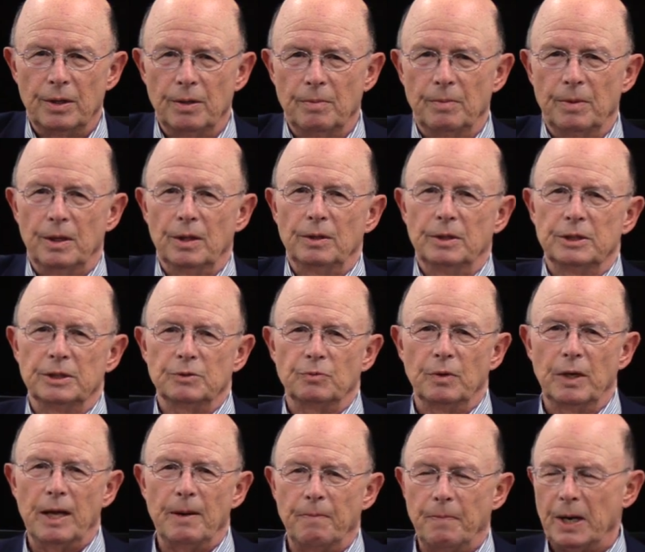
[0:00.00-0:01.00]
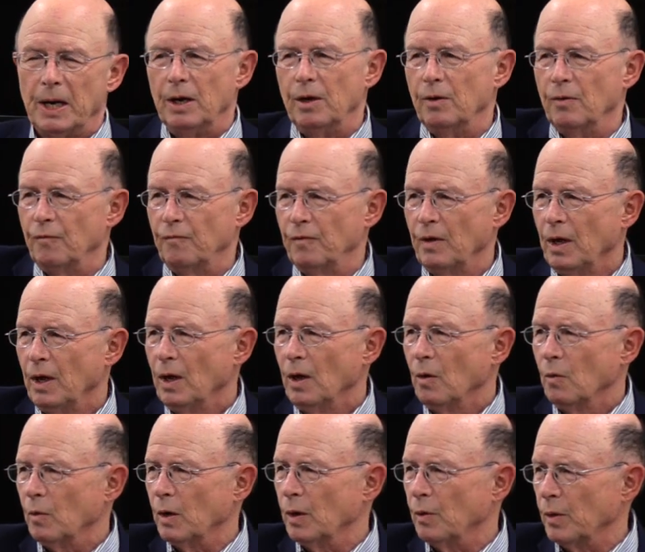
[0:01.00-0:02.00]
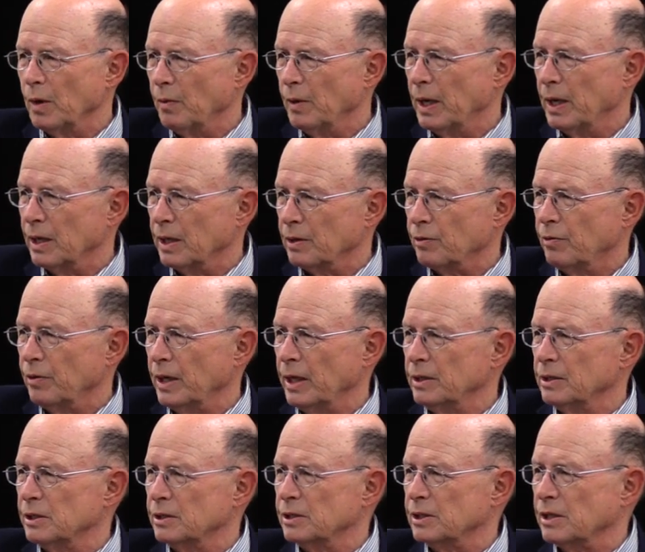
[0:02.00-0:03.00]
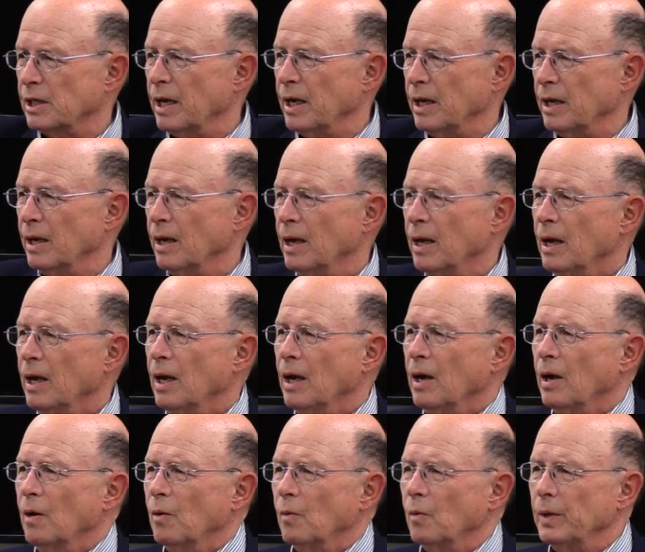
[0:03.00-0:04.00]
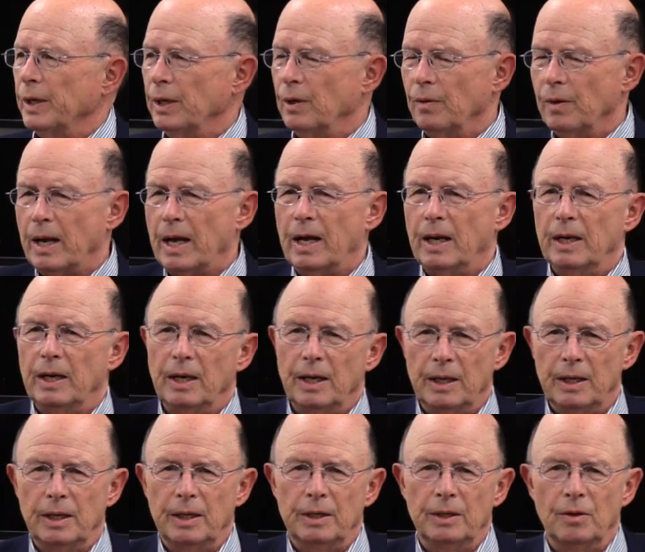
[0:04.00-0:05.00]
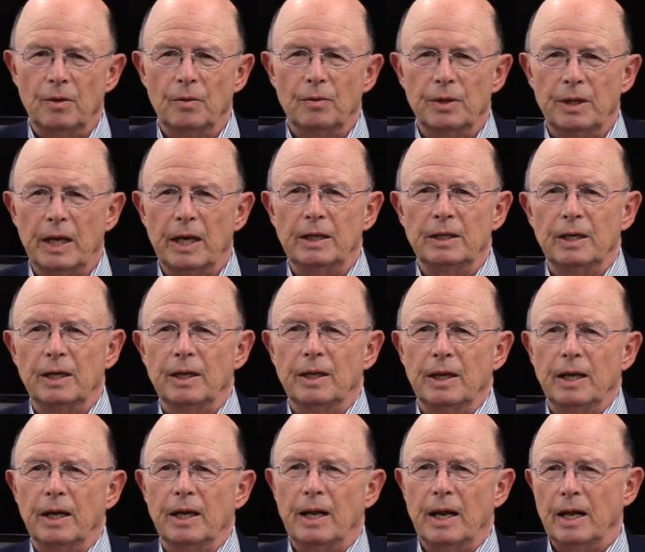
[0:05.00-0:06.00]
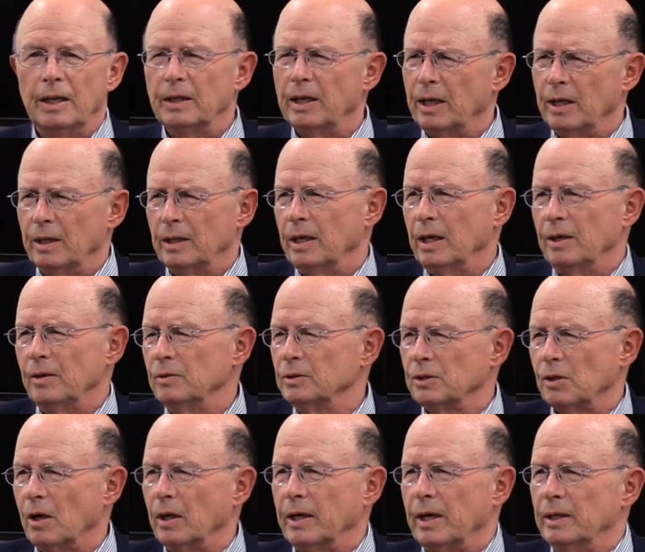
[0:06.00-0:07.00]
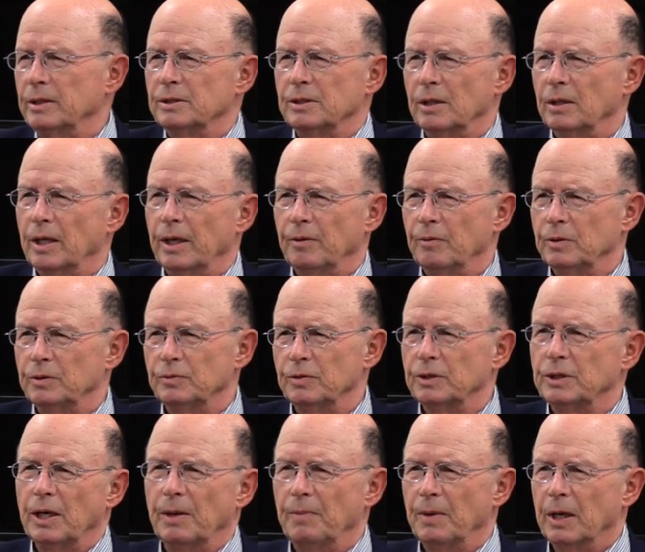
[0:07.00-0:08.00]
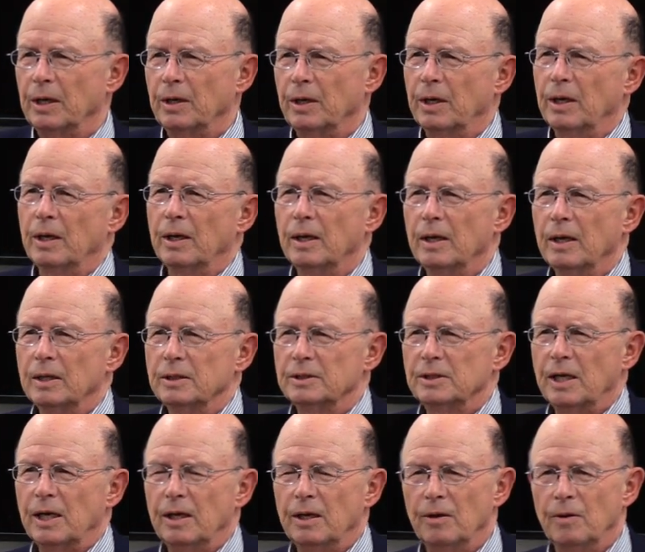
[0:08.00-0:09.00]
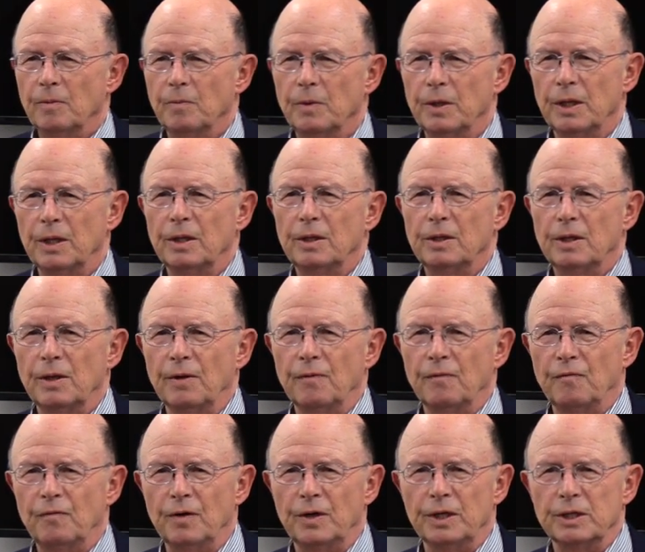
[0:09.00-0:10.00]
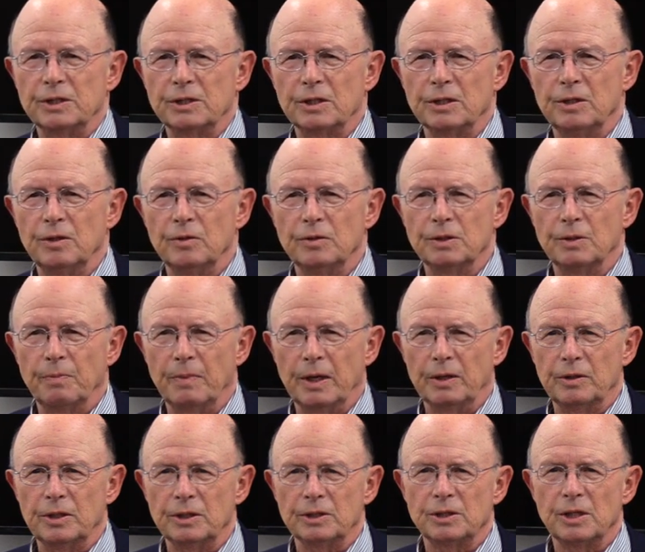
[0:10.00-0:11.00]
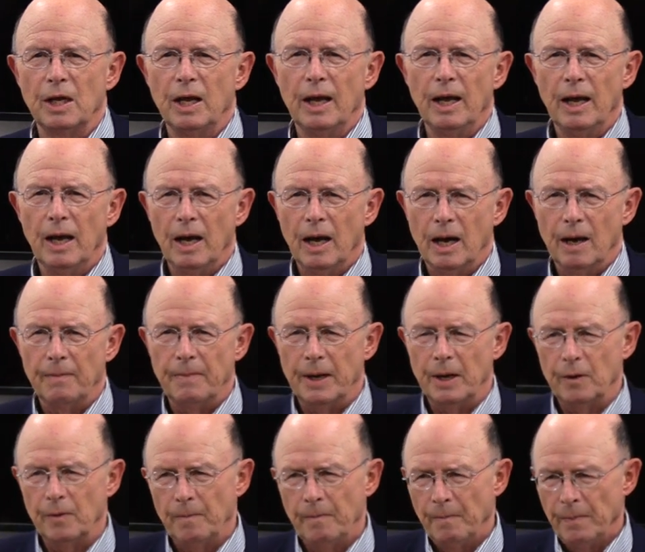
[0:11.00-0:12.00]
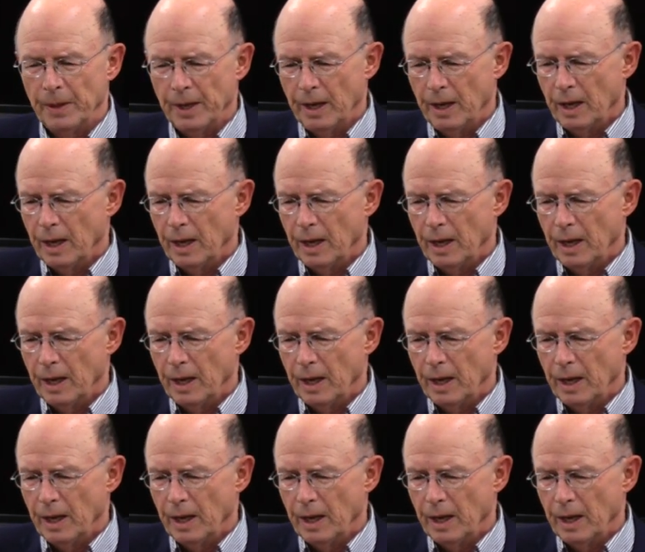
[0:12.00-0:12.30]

of the Middle East. We're not part of where we want to create the state. We do not, uh, you know, that, uh, and they, they used all kinds of language, which I'm not going to say here, but the various leaders about this, about,